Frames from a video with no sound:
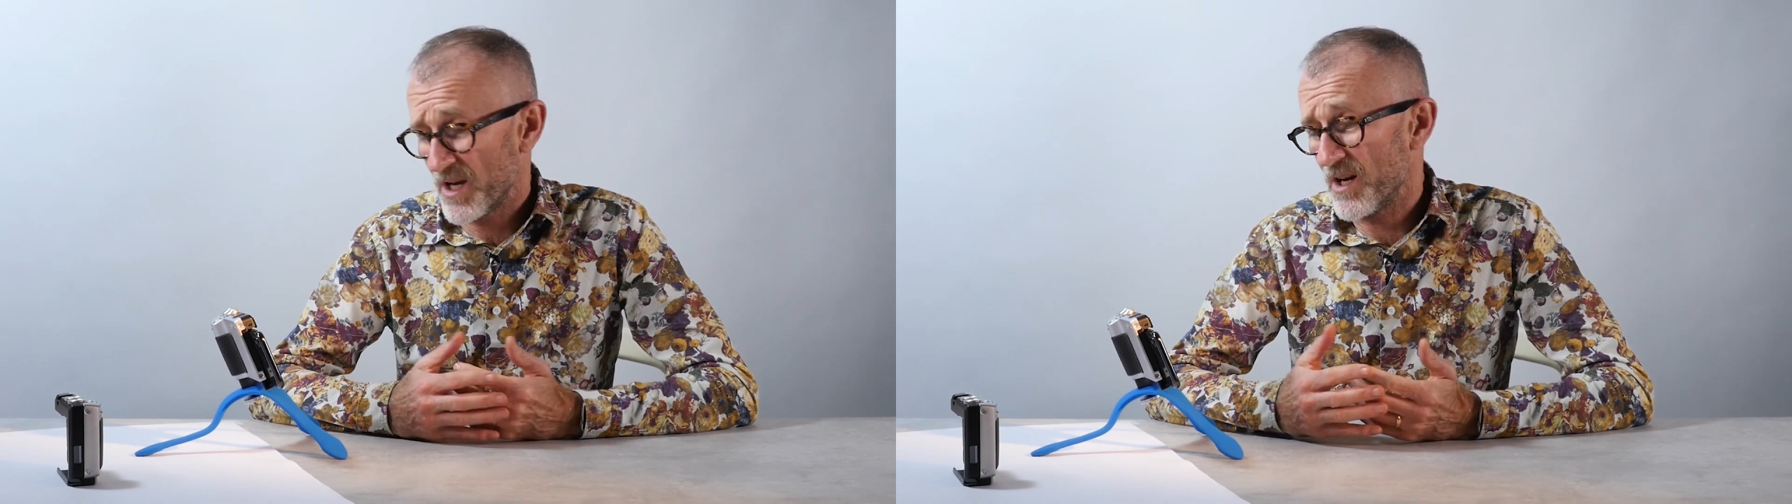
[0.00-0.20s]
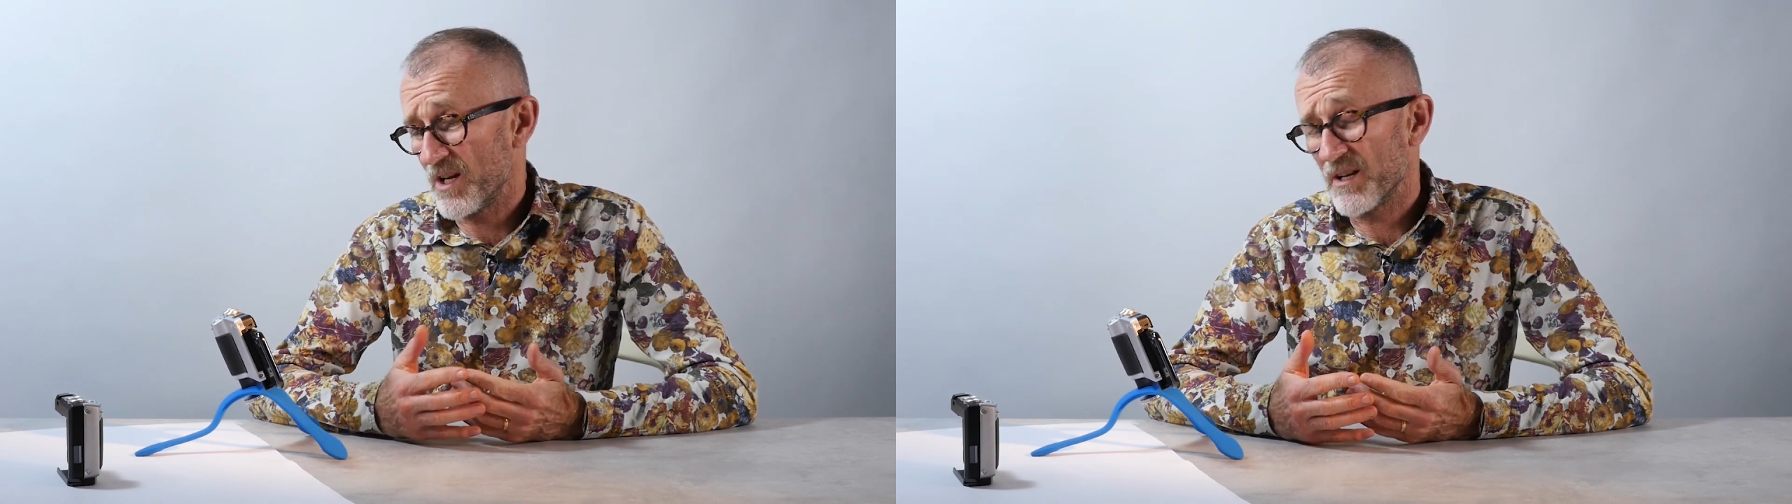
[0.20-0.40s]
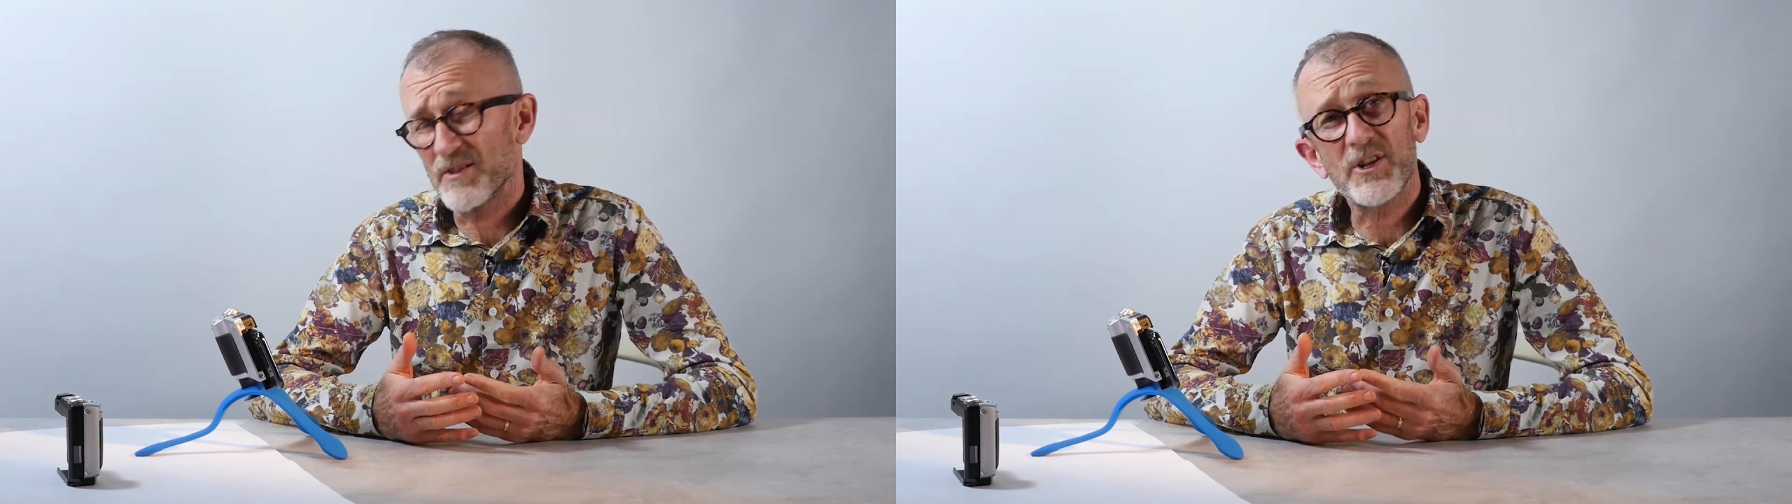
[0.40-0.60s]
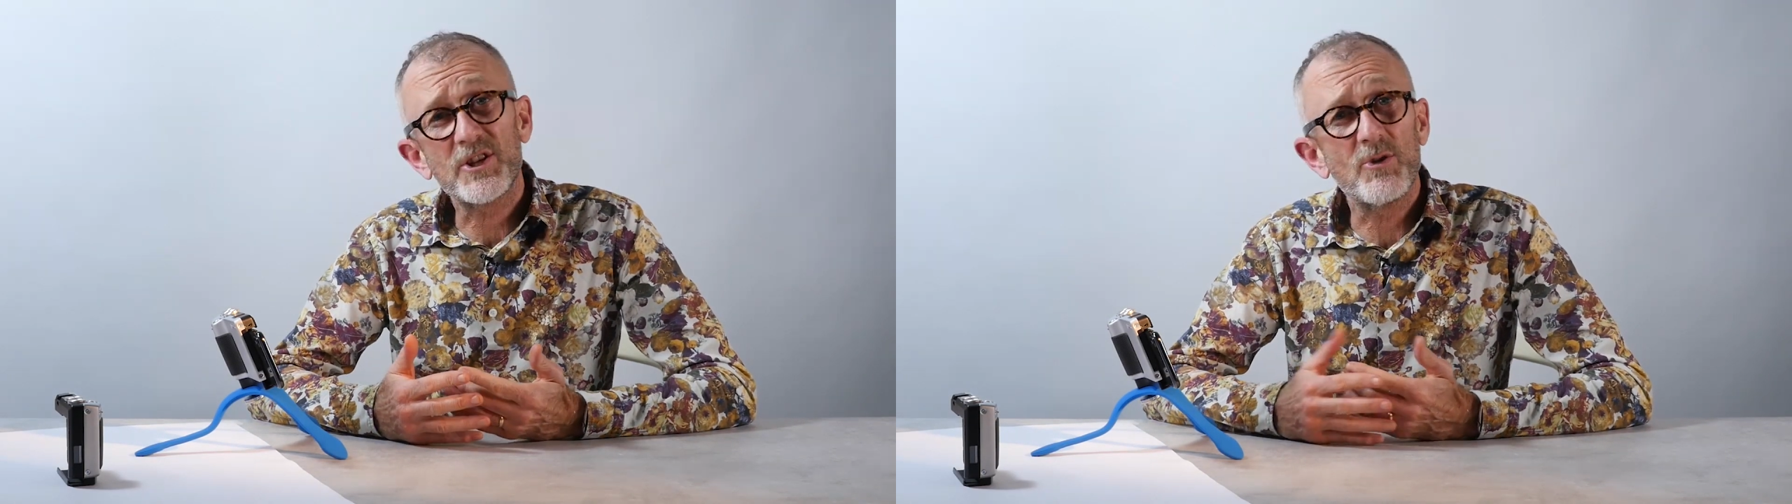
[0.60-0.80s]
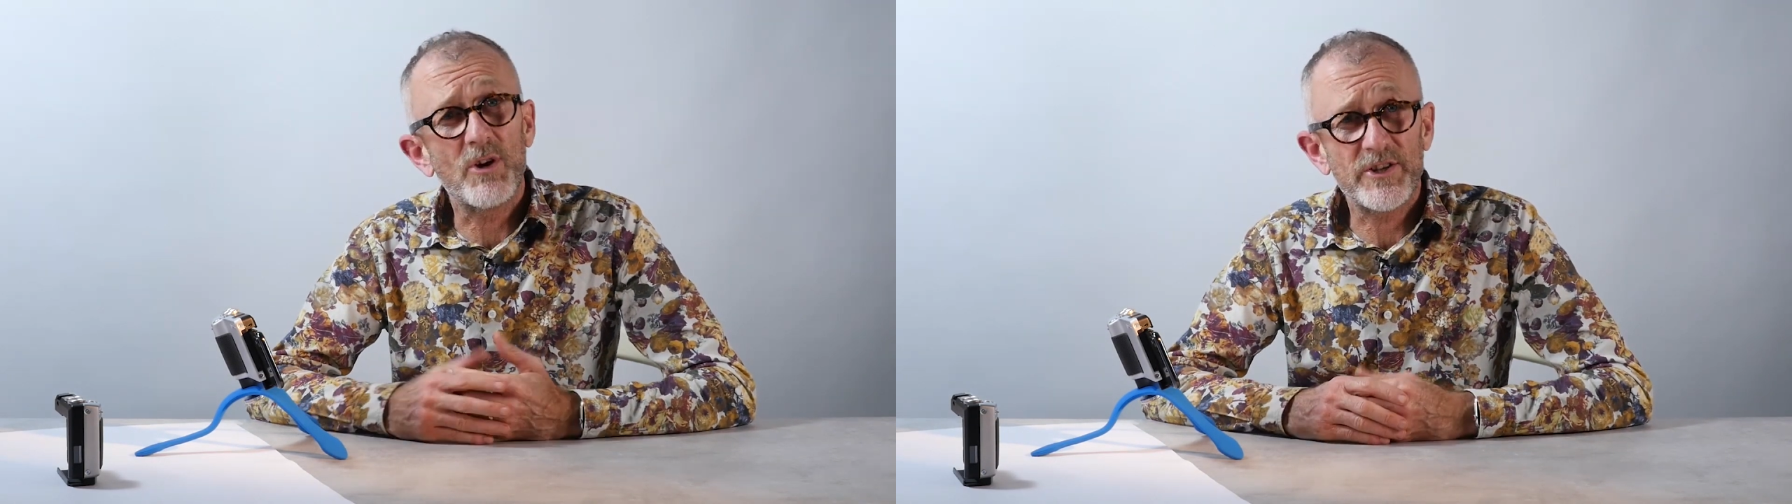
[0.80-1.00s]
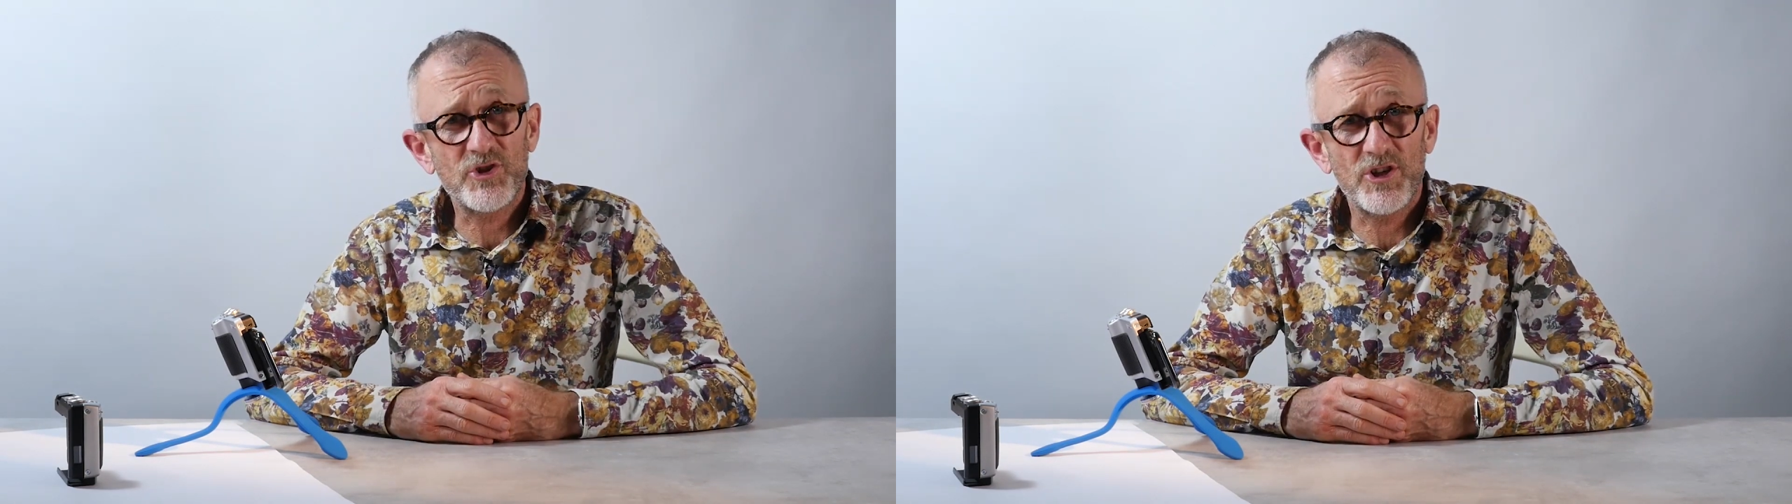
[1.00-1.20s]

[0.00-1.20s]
the QI